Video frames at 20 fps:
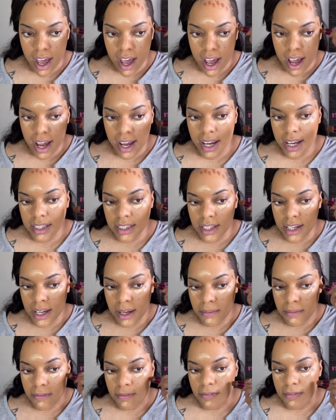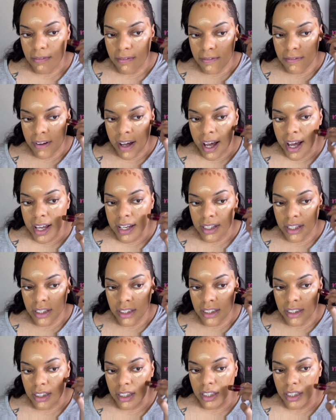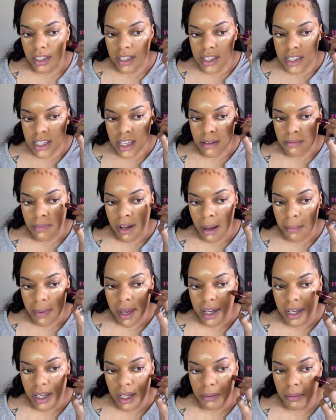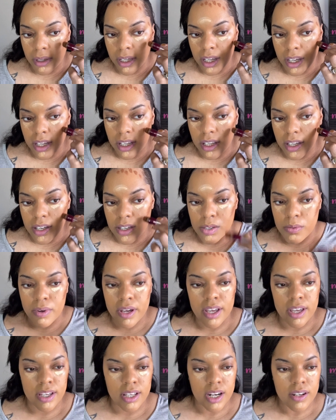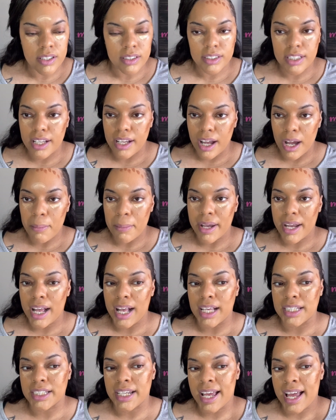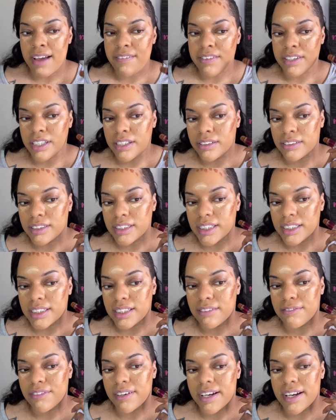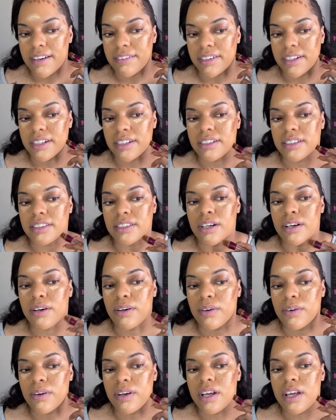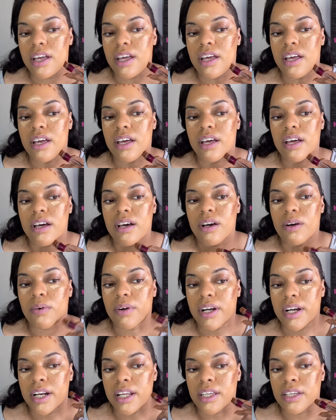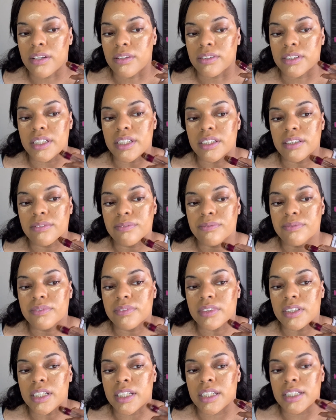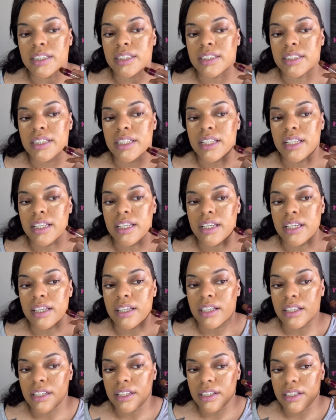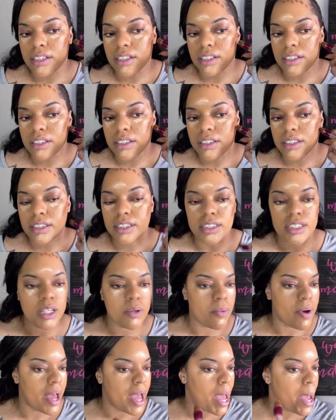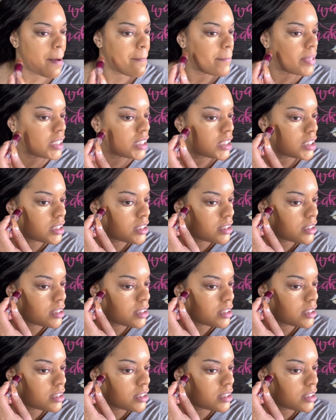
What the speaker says: I ended up finding this in my makeup kit as well, and I was like, oh my gosh, I haven't used this in forever. So we're gonna use it and see what happens.